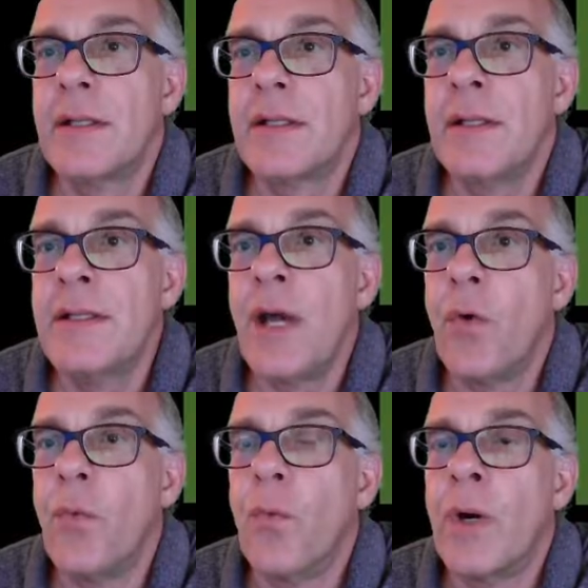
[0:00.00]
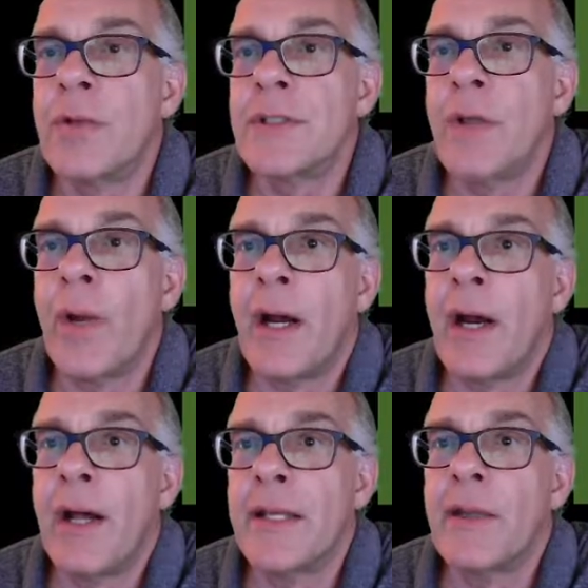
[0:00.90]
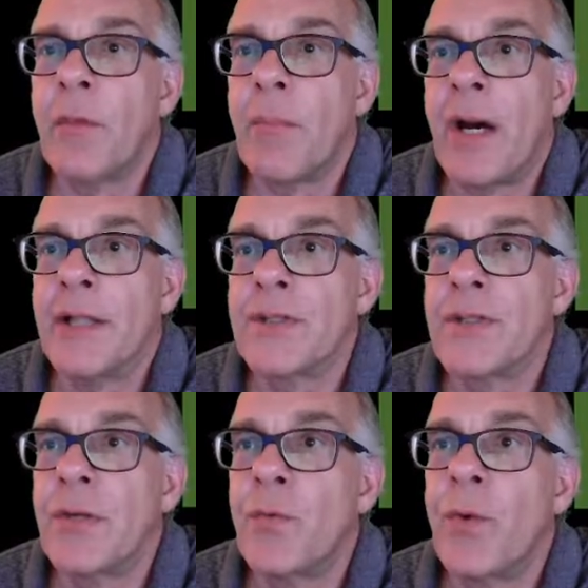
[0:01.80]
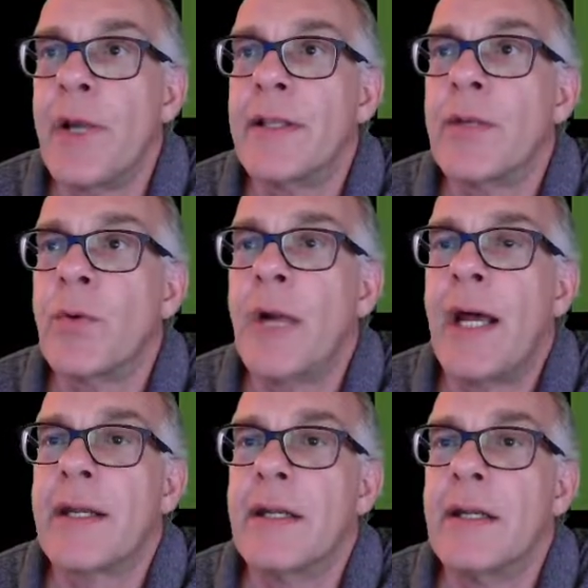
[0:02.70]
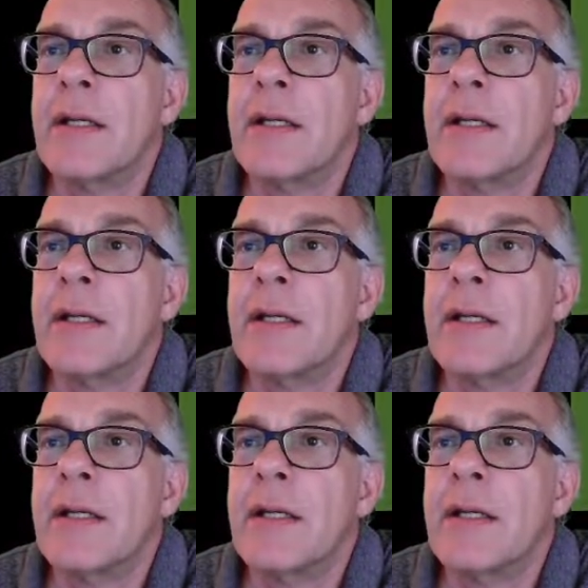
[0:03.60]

know what was going on in their minds or the way that they were acting.